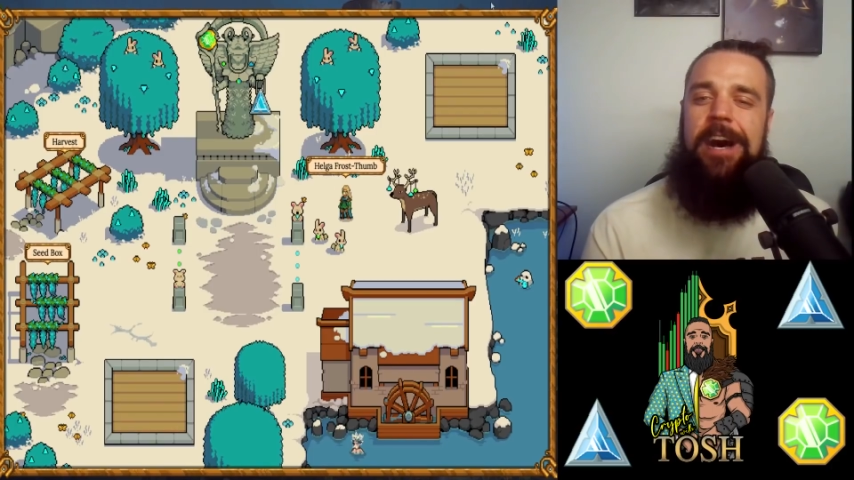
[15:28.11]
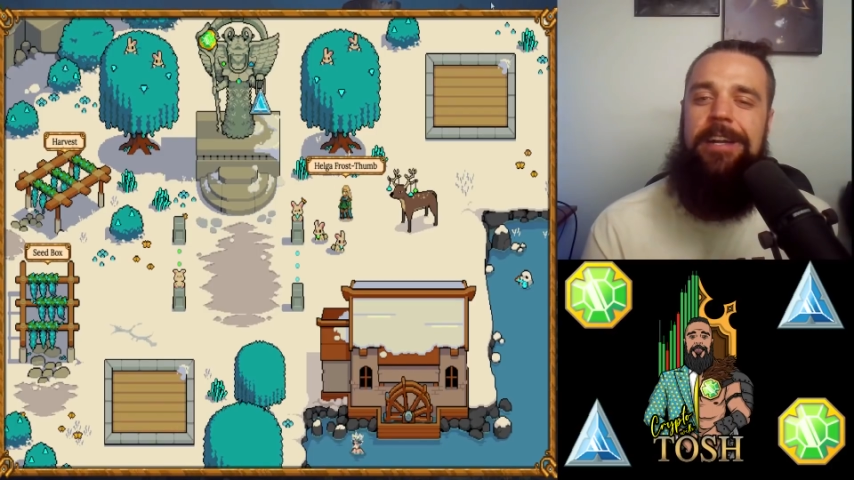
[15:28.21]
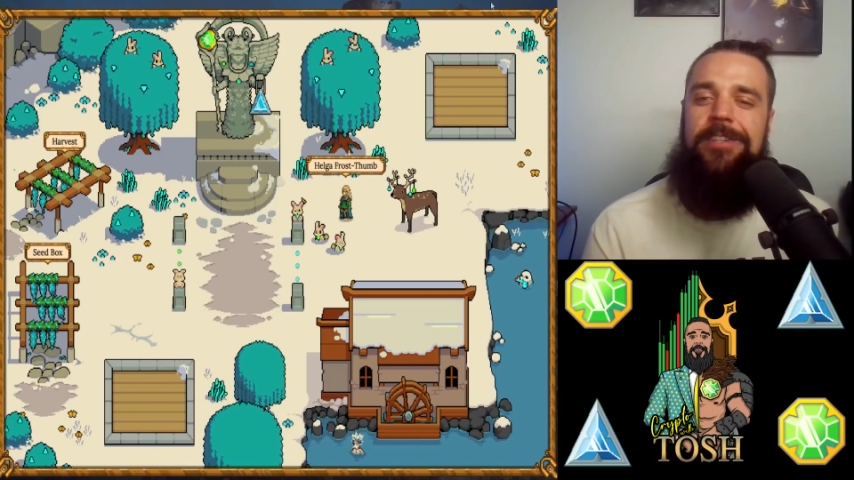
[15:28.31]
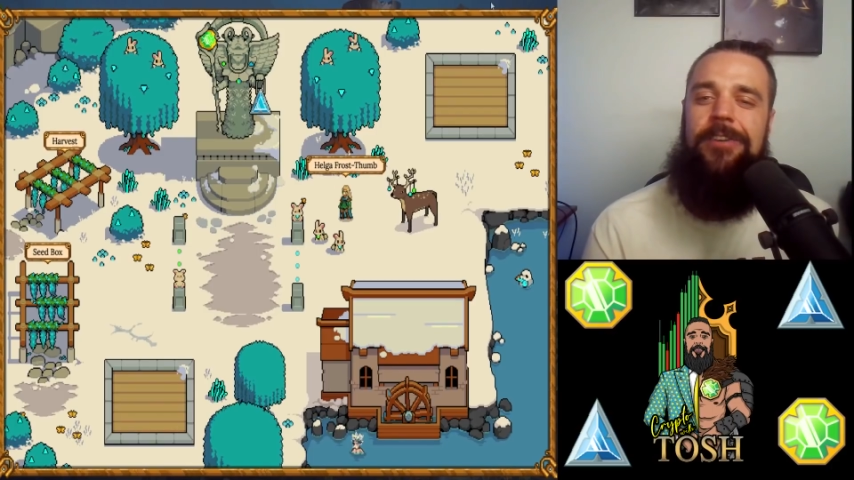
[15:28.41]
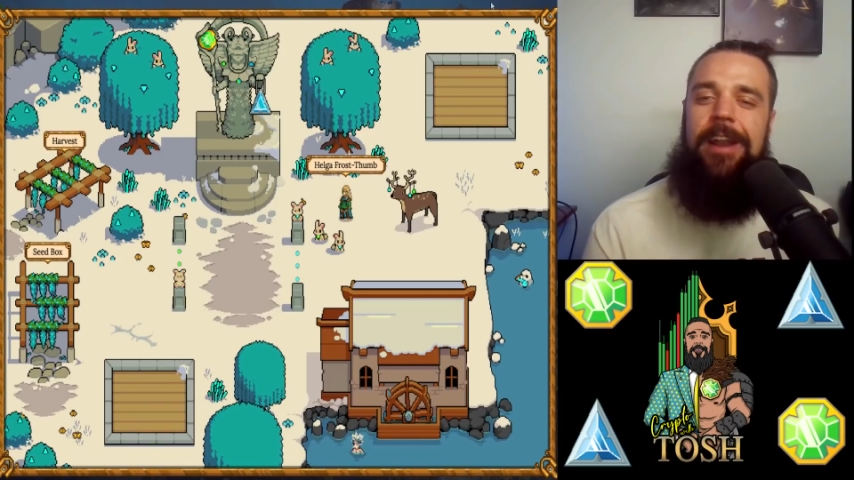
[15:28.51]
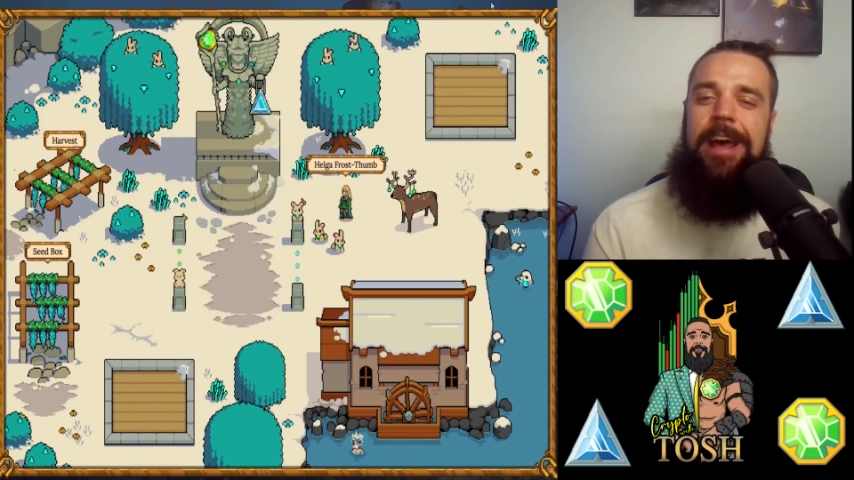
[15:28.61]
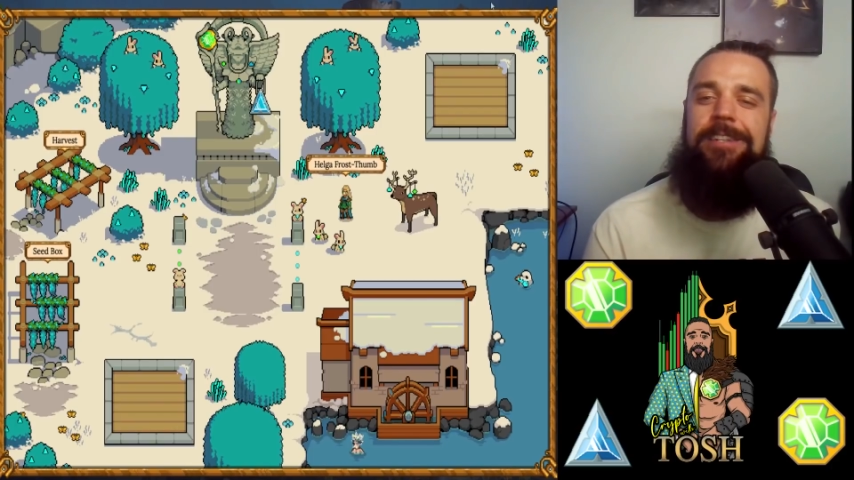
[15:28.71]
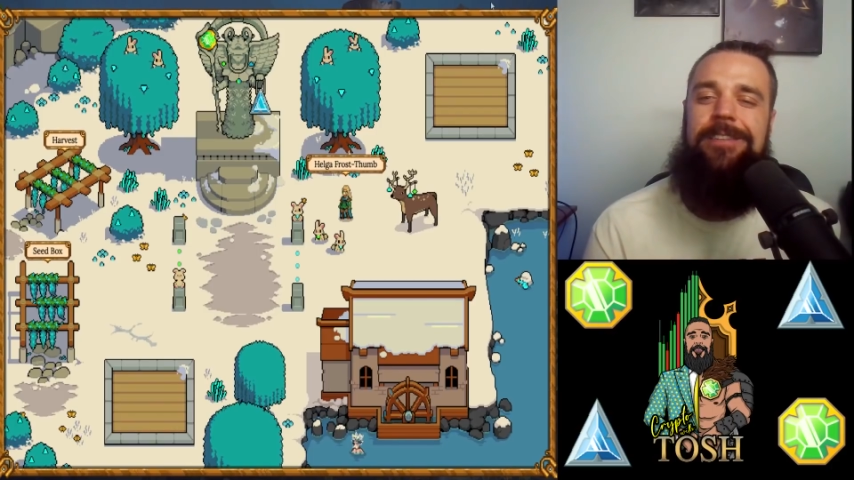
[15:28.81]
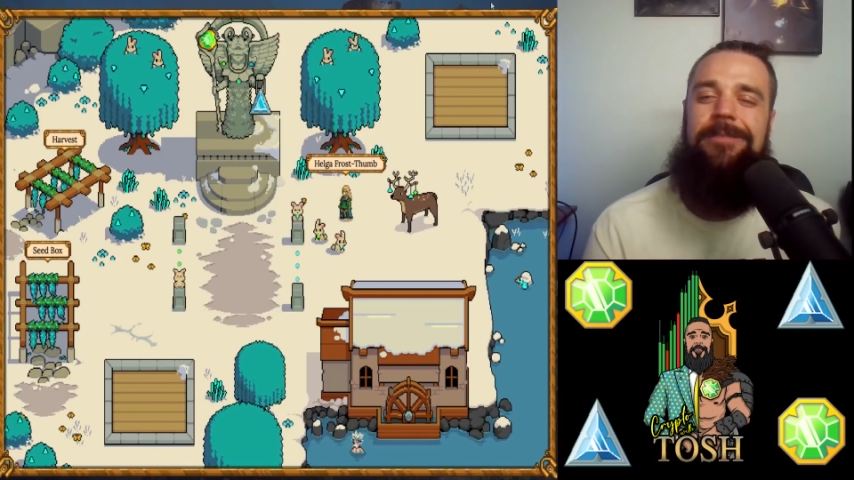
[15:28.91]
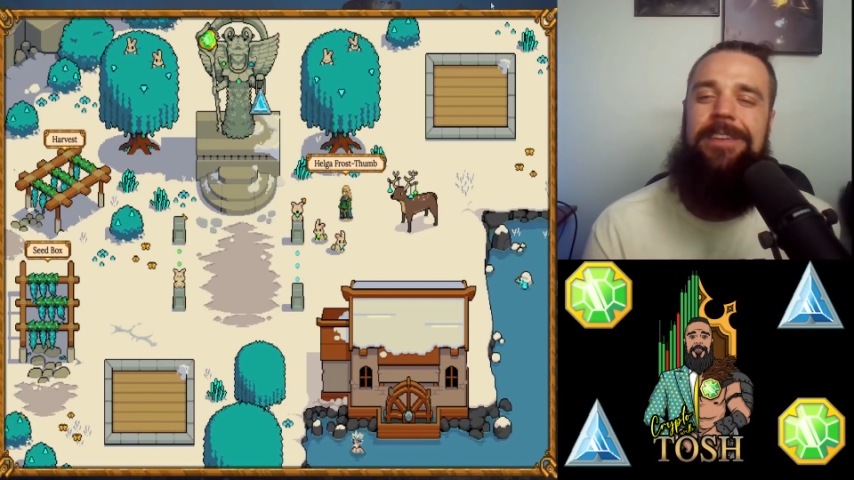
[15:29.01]
on
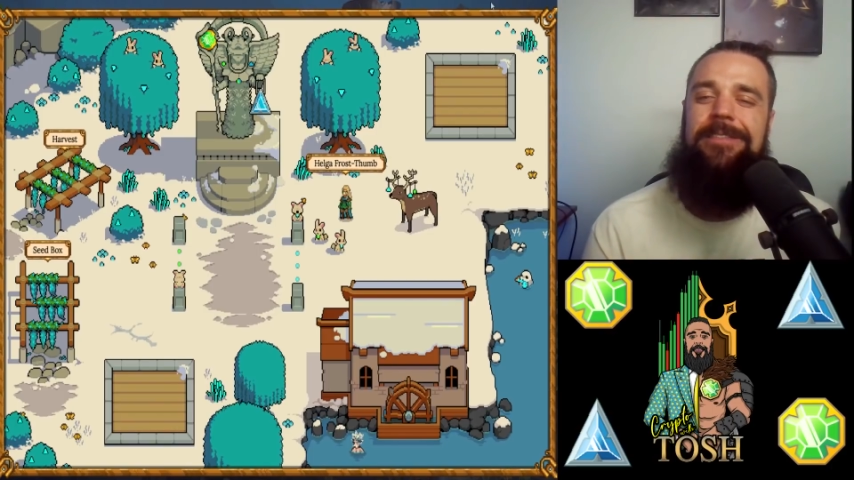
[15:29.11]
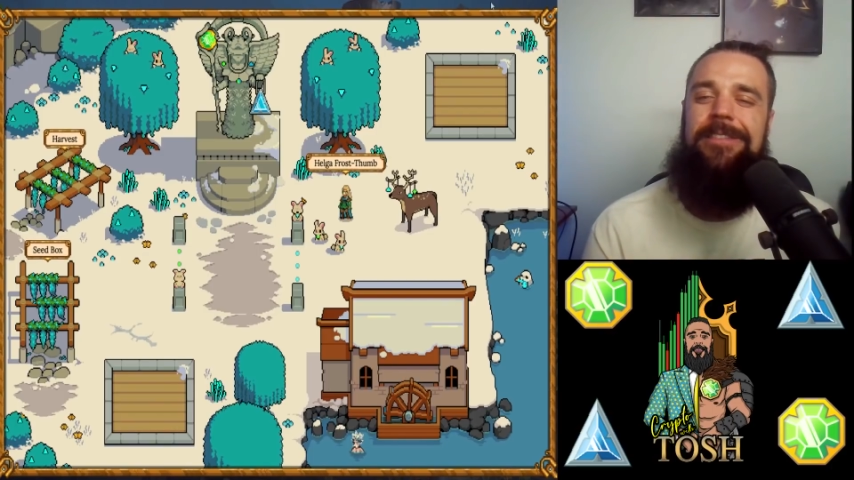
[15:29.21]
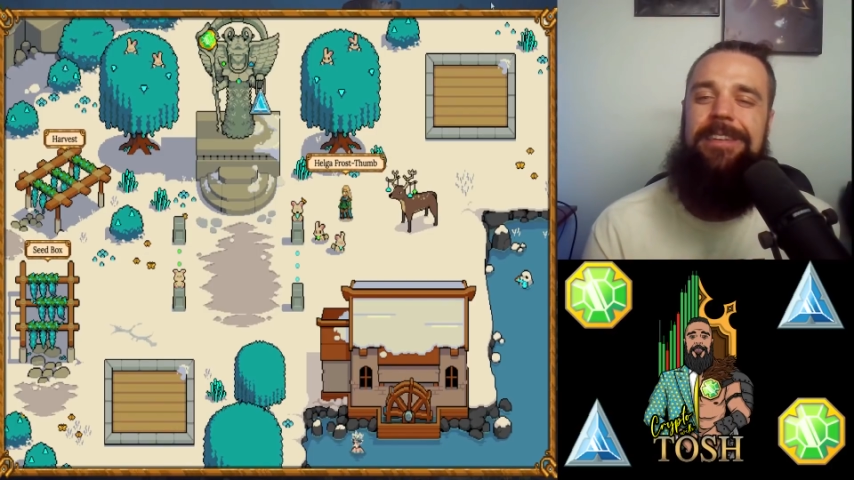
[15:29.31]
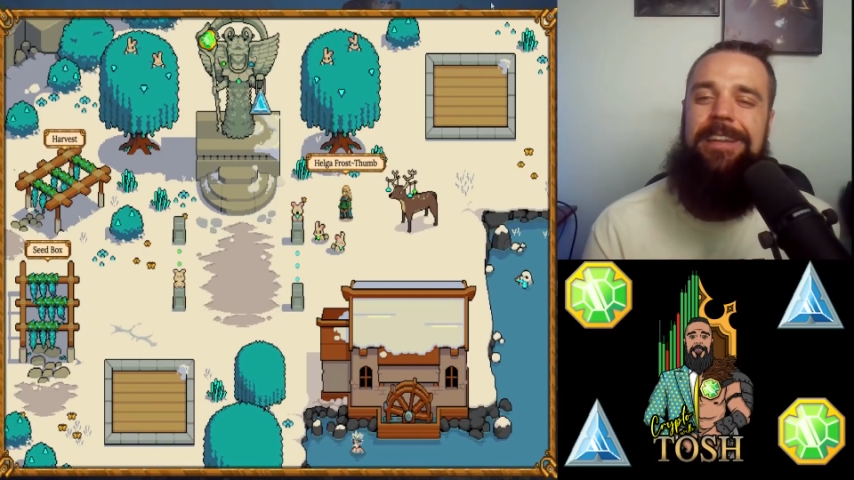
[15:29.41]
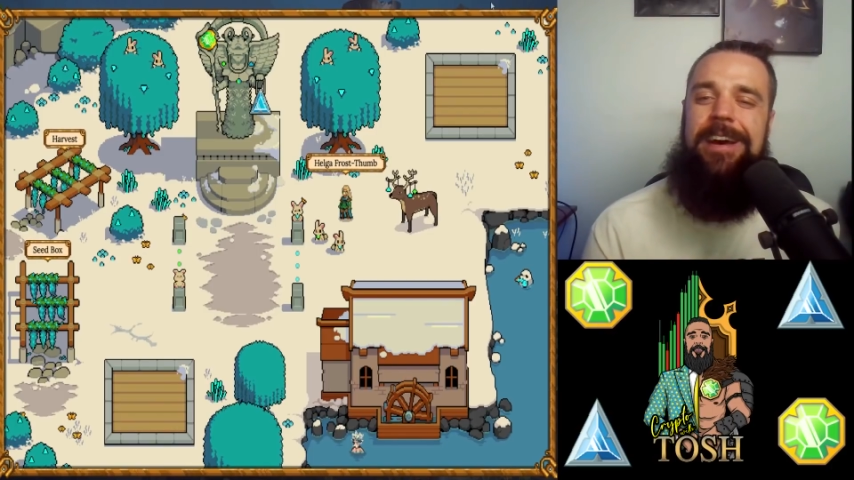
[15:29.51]
Trash. Feel free.